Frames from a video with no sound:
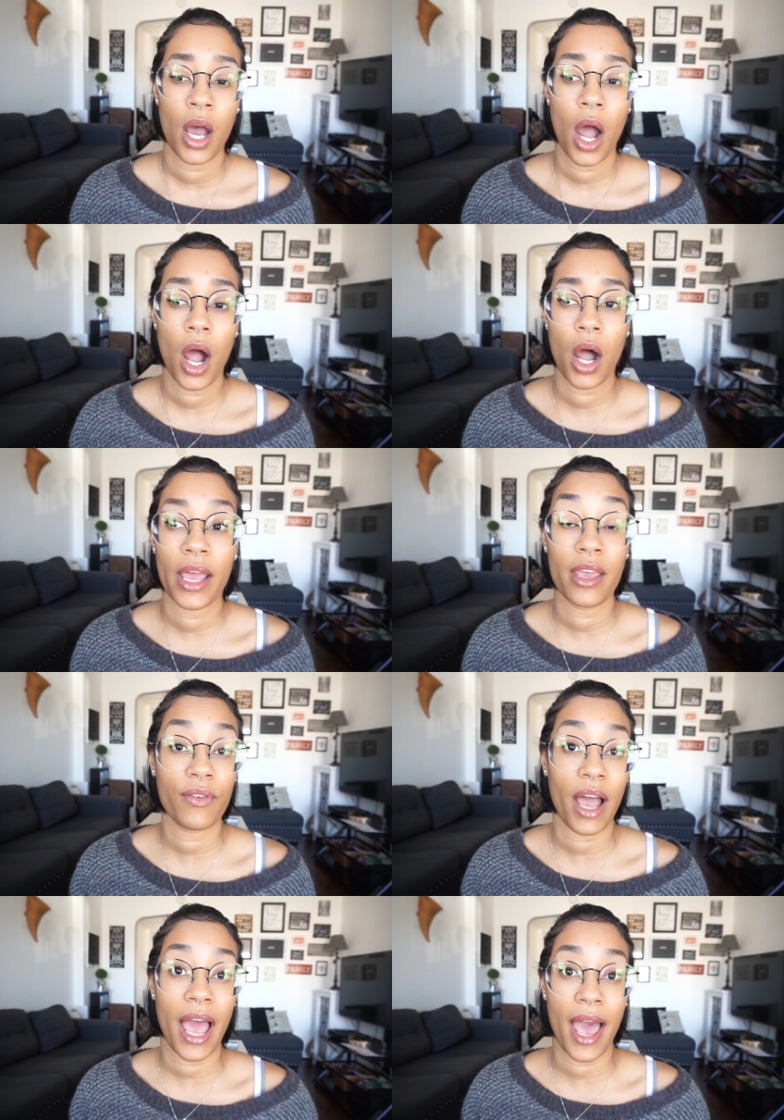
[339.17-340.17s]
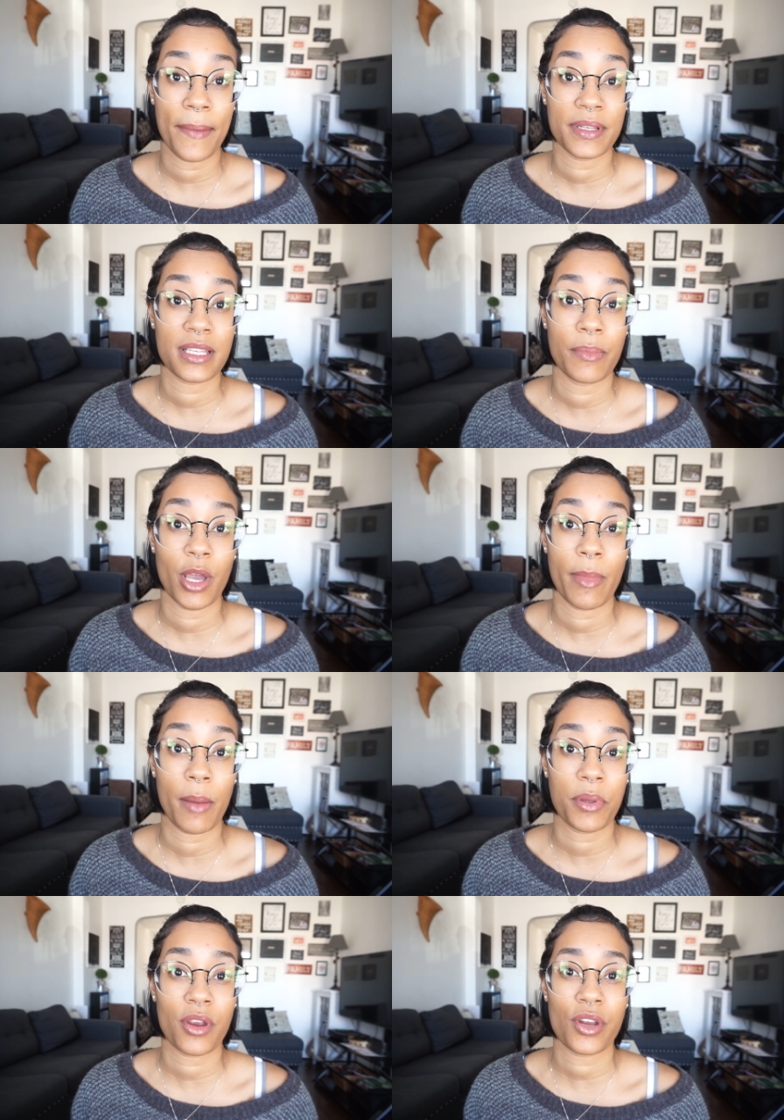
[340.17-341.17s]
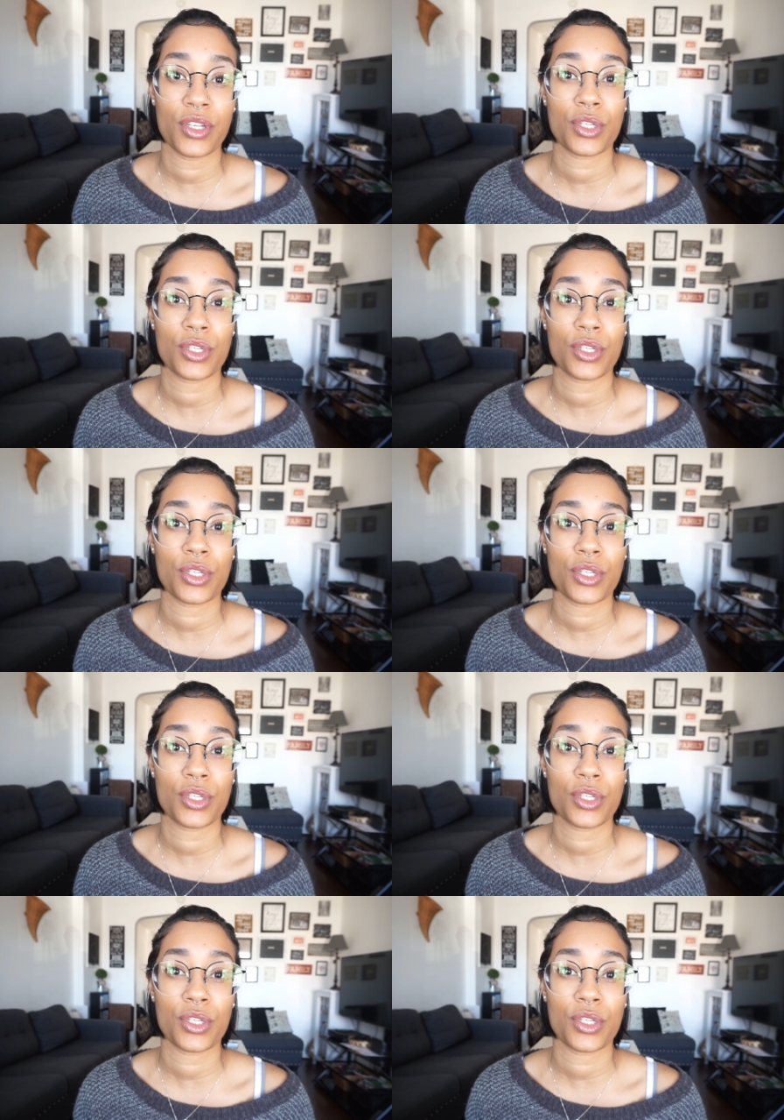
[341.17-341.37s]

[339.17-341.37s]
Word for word: uh, if I happen to be on my period.